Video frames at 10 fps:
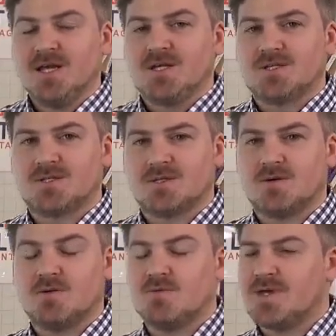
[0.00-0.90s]

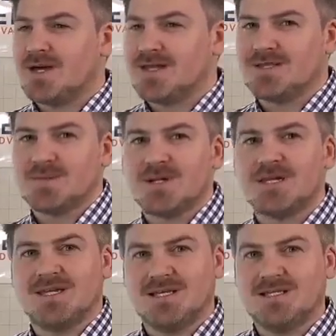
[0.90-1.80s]
so that it's
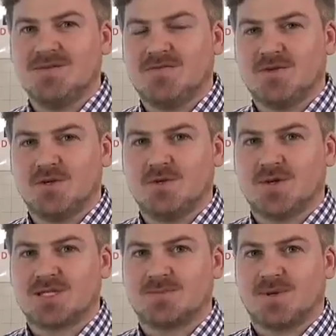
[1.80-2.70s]
very easy for you to
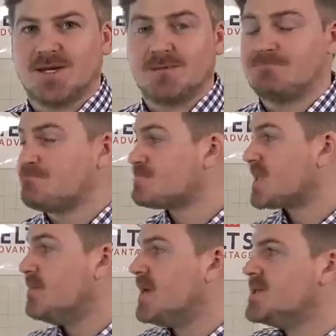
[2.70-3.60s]
explain.
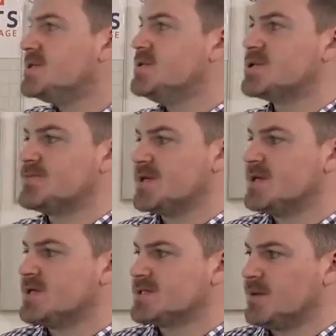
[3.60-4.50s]
Imagine you're
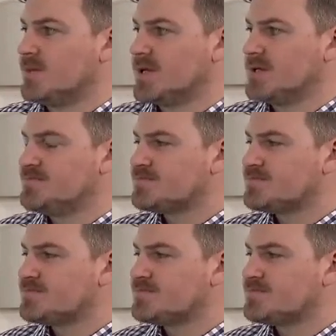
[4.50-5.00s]
speaking to somebody